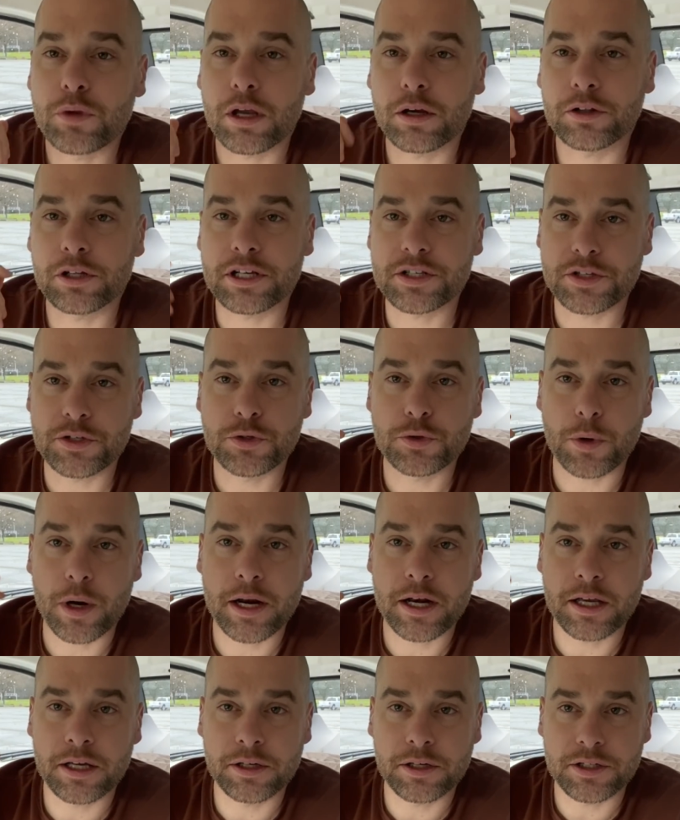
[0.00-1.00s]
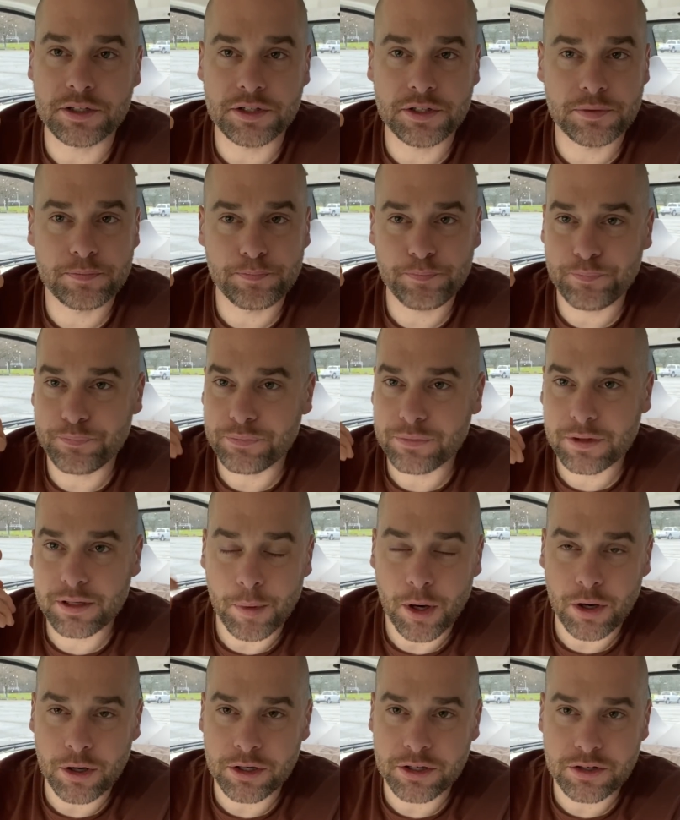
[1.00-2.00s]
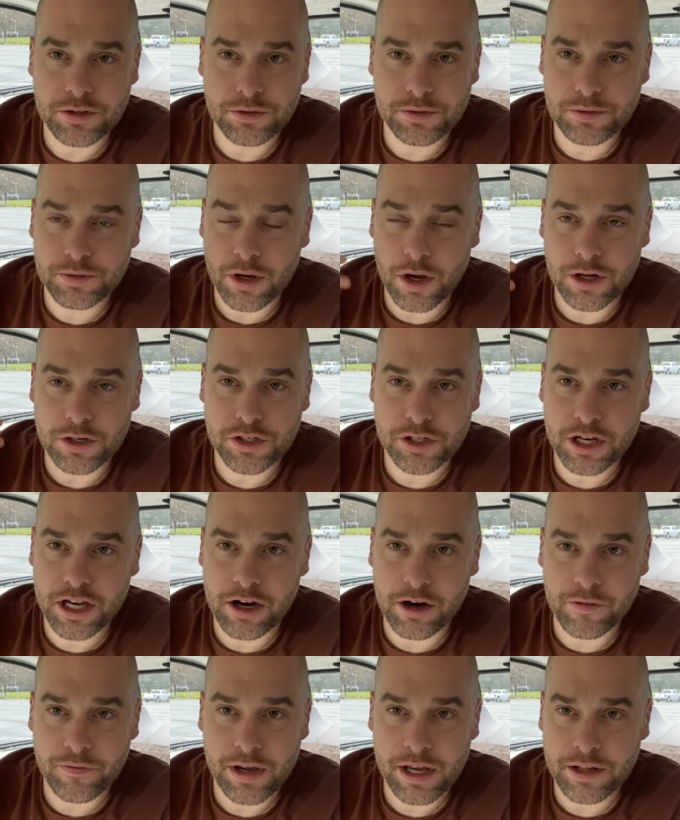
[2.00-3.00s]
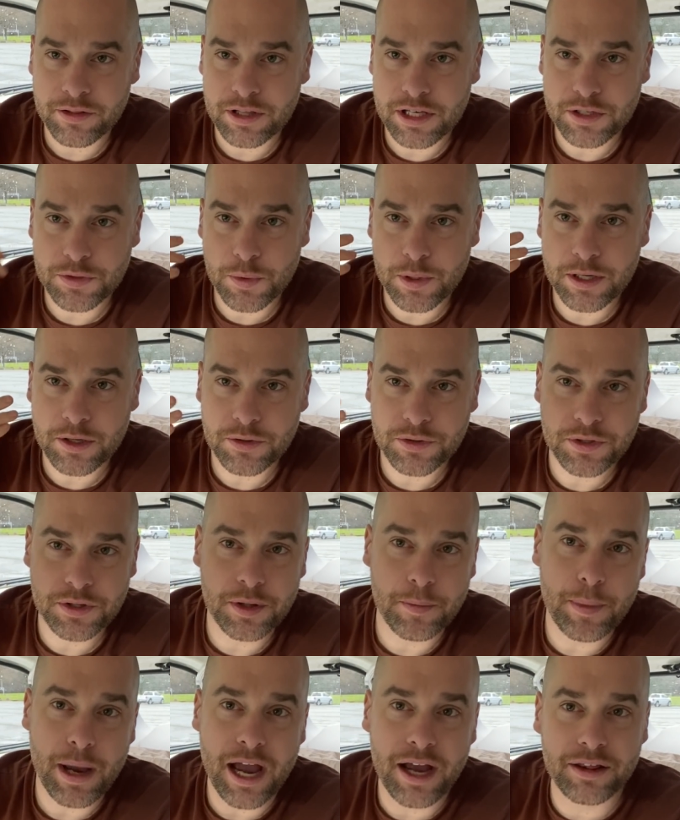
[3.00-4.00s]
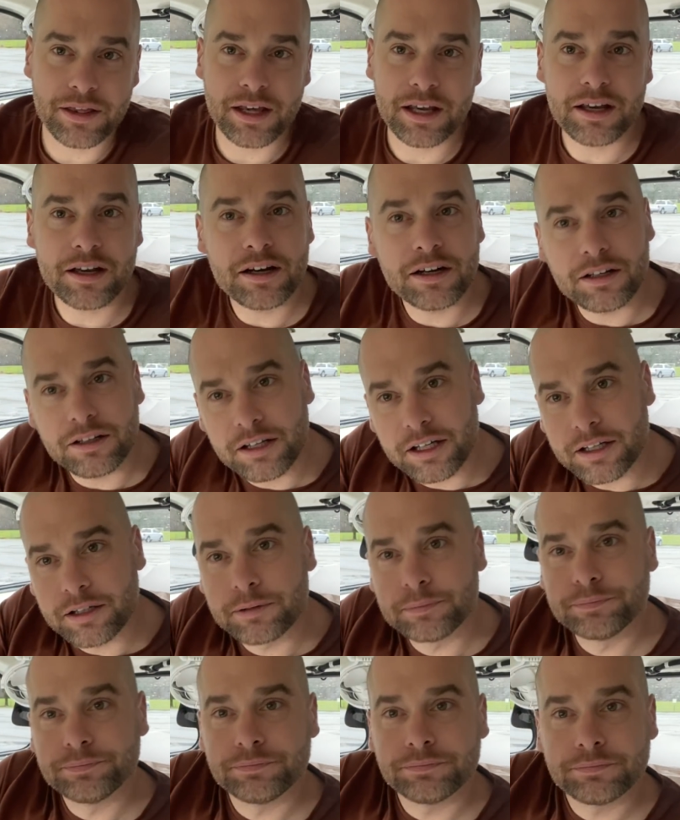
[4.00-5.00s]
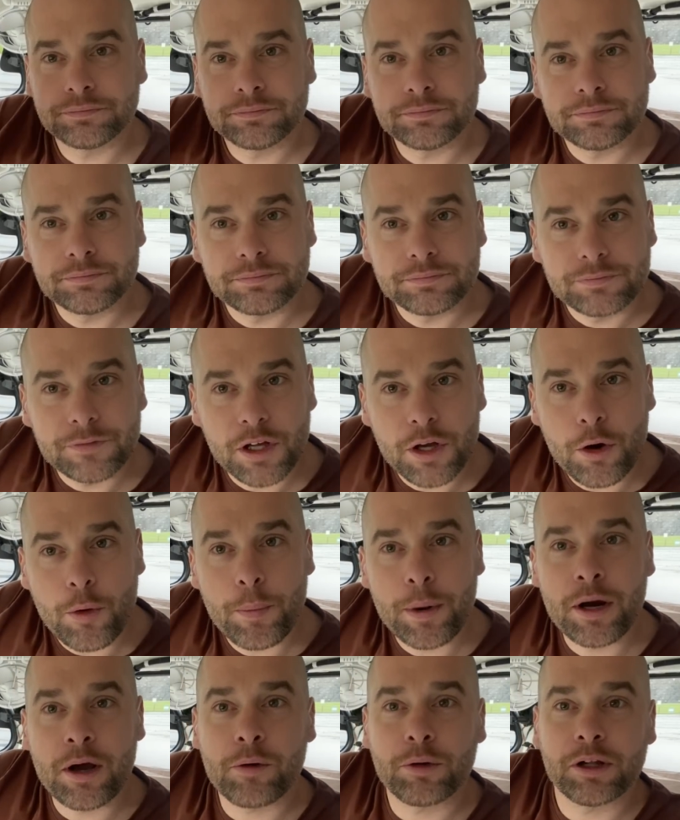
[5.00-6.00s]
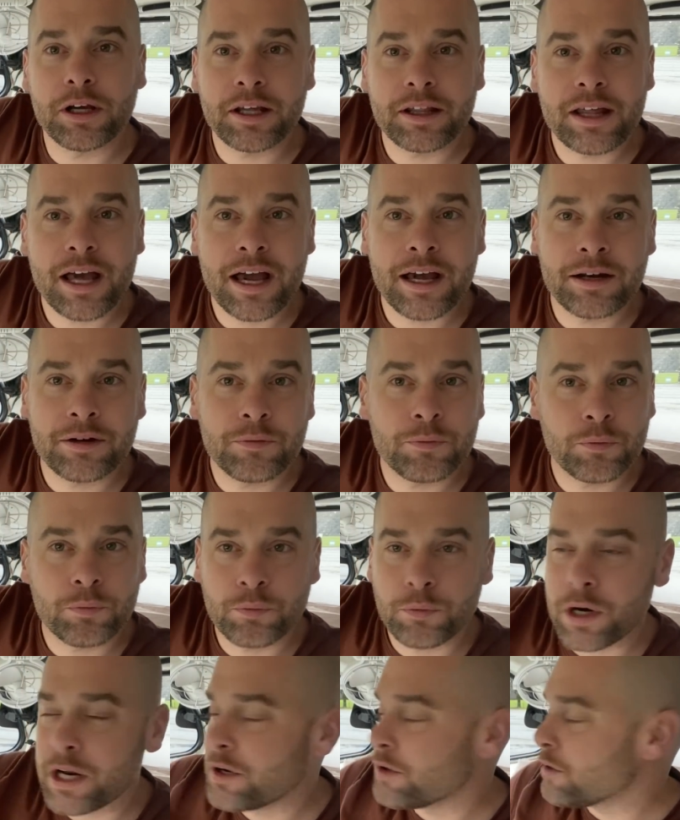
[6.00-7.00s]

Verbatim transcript: Unless it's raining, because on a Dodge Caravan, these windows in the back, they kind of like, they open out like that and rain